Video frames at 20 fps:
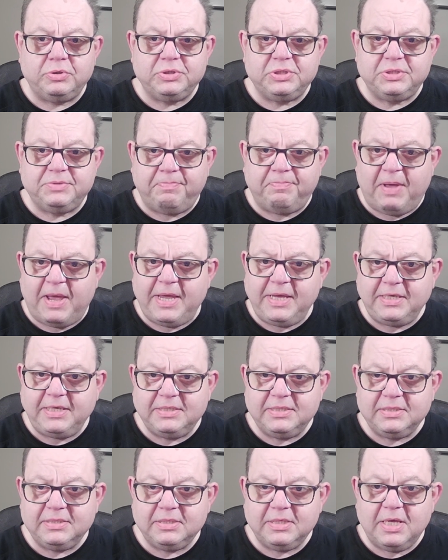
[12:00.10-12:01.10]

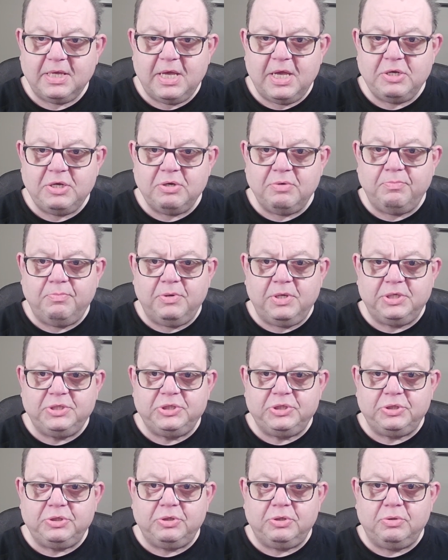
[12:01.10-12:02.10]
spikes and your blood
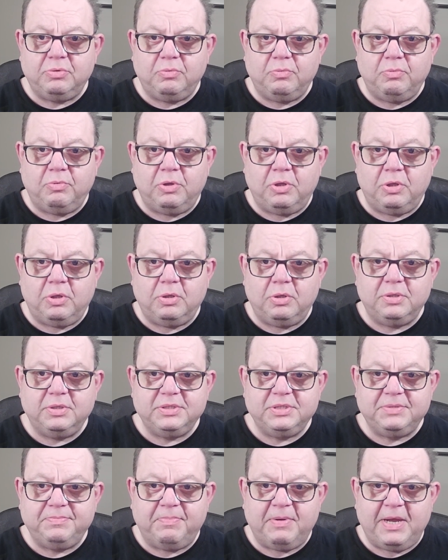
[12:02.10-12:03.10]
sugar will
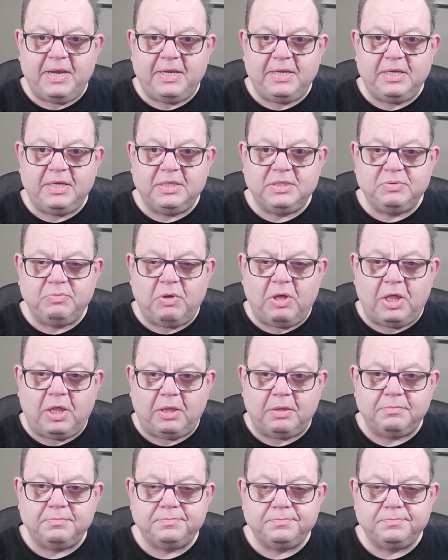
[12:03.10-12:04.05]
spike as well.